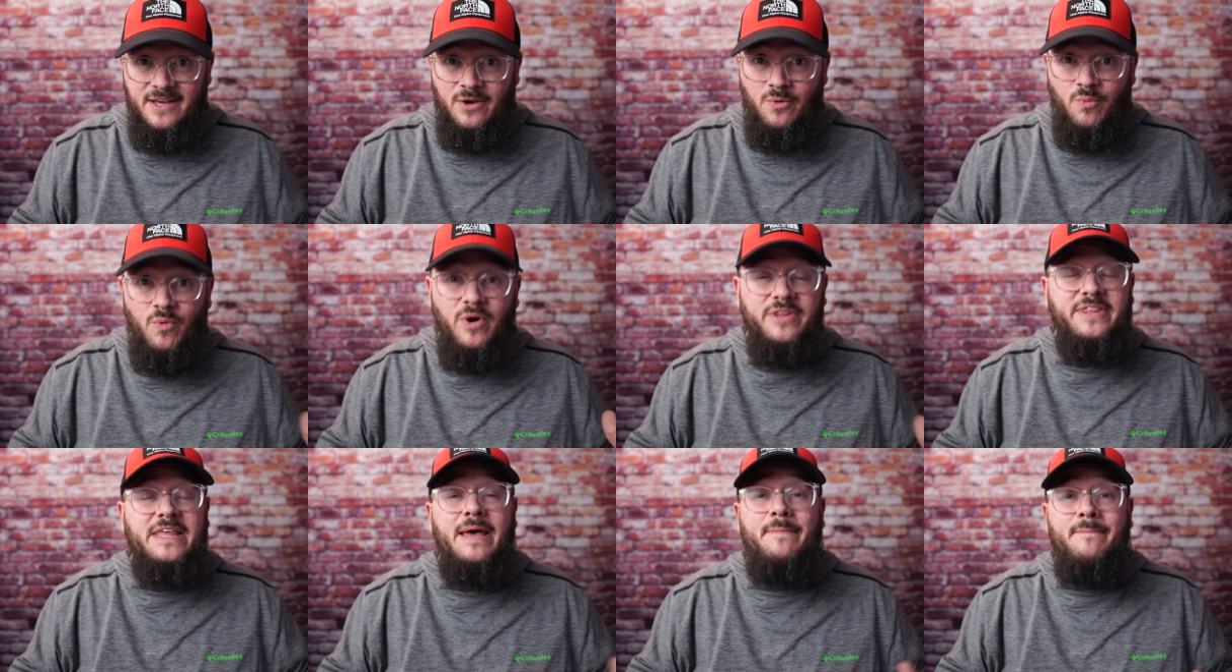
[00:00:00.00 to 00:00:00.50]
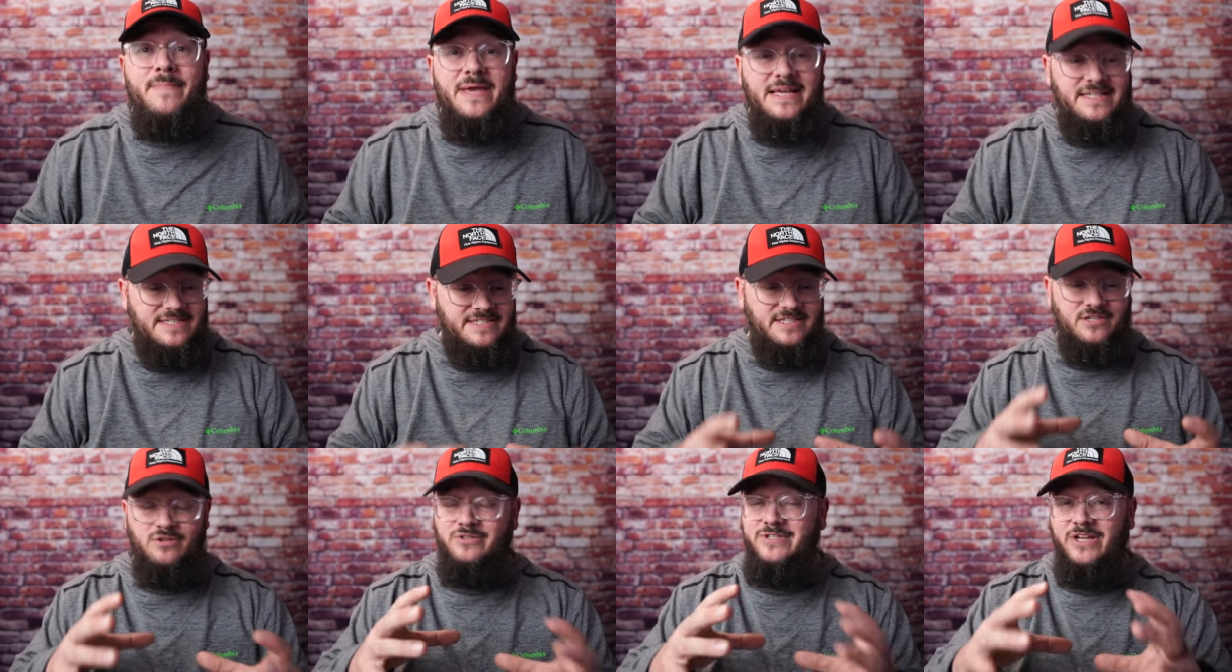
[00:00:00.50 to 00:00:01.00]
What that means
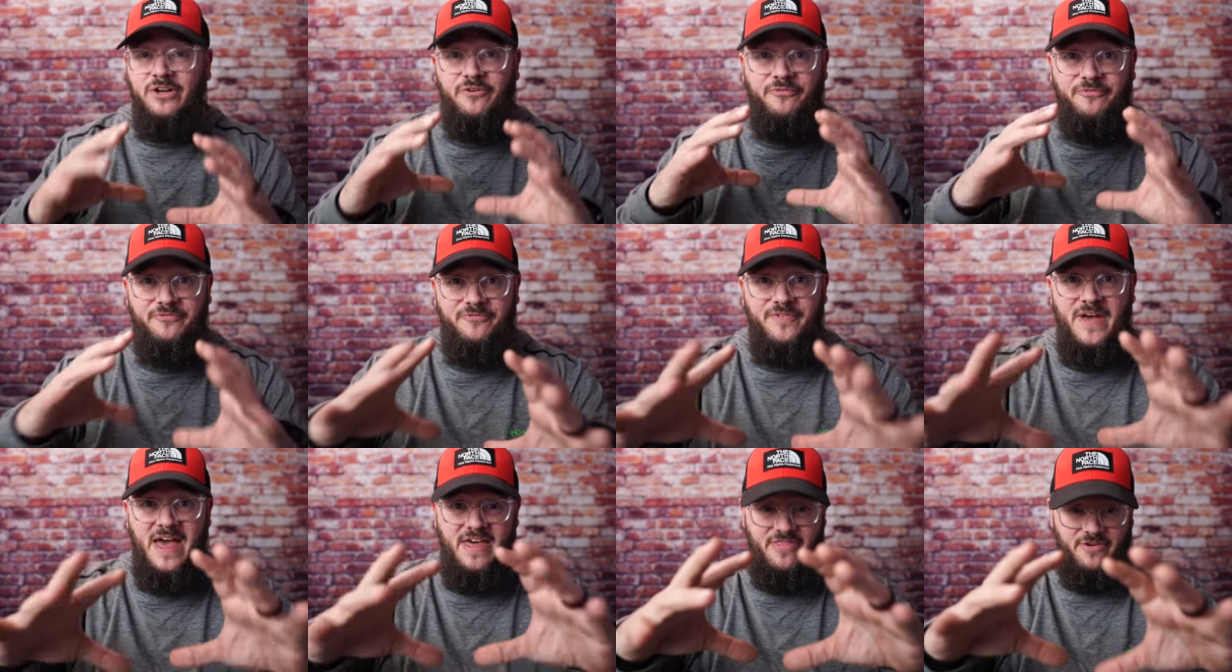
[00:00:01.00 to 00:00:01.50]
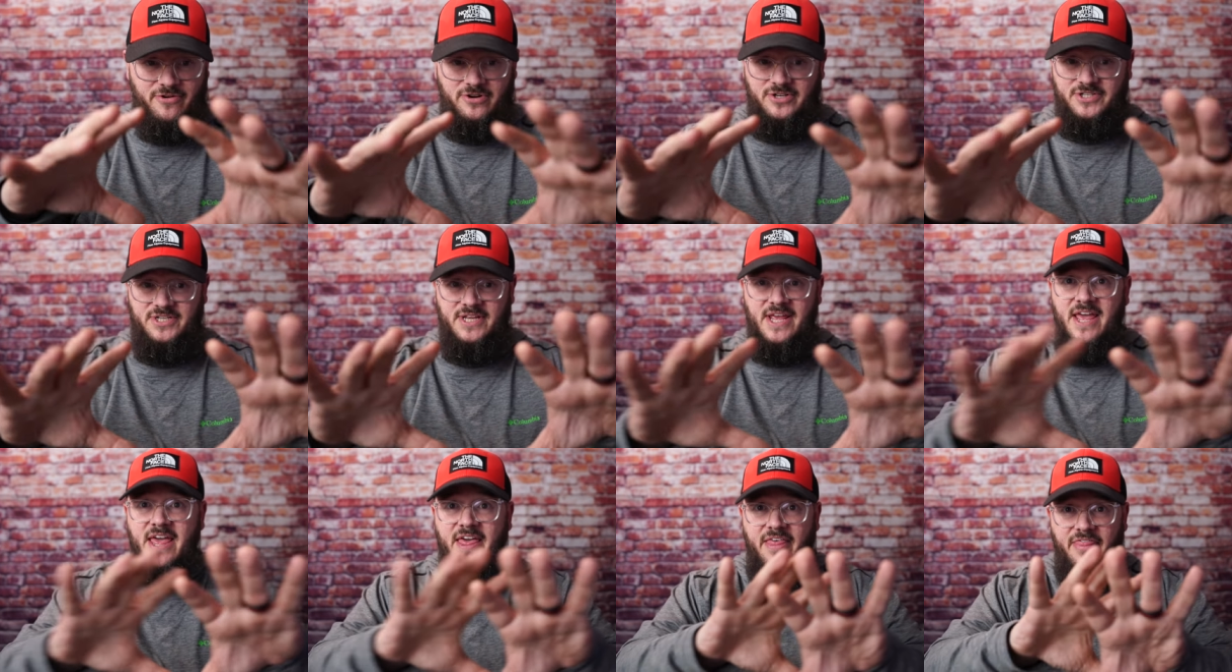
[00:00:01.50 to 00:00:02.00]
is those little feathers,
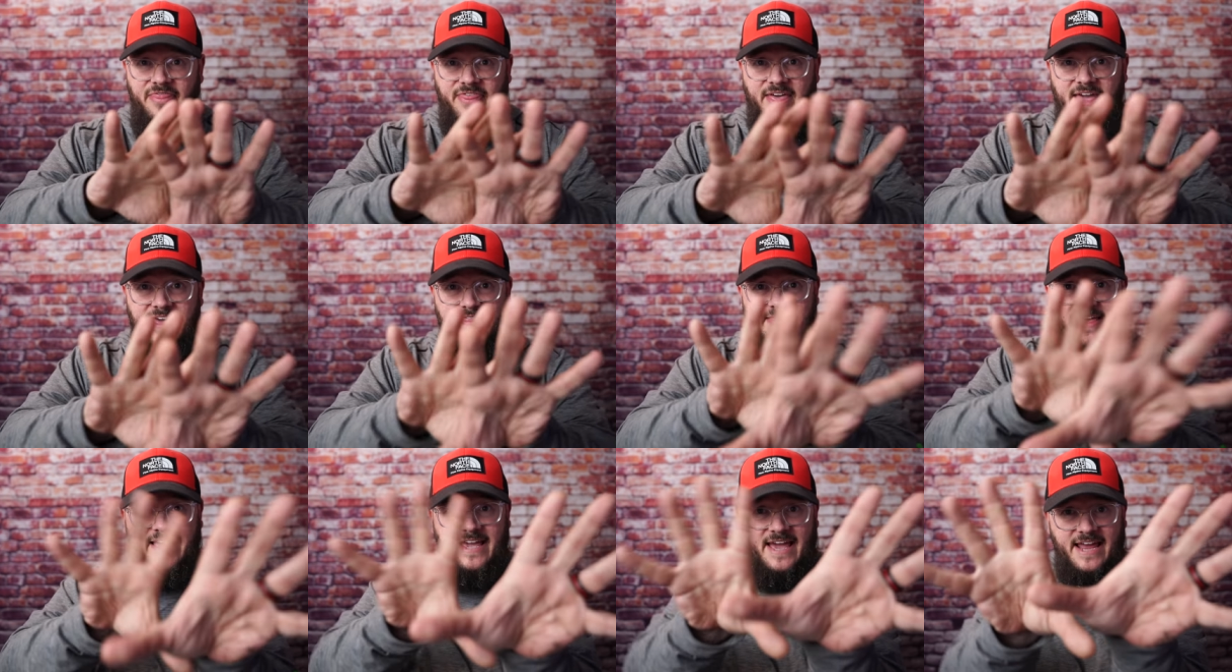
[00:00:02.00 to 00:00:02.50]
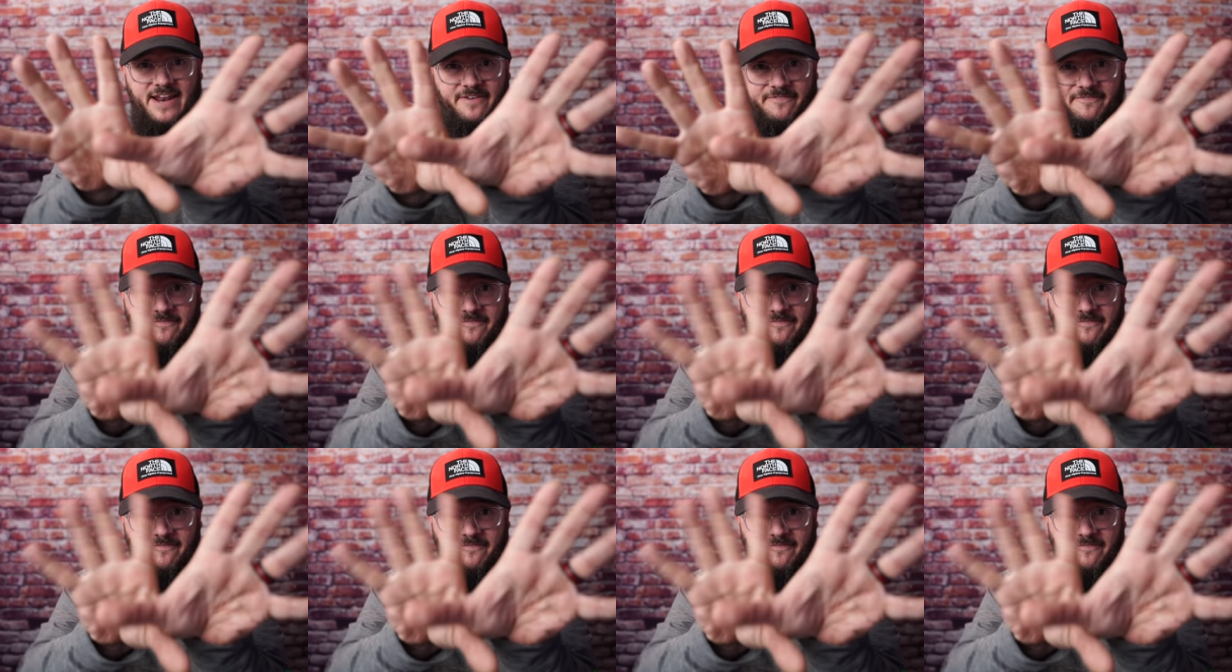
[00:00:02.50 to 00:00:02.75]
they, they kind of